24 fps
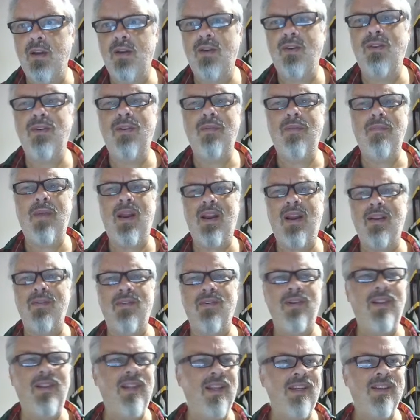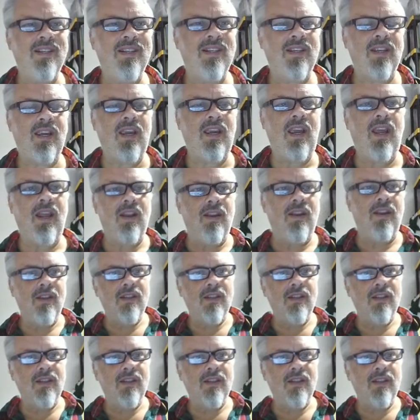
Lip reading: Oh, it made it religious again. This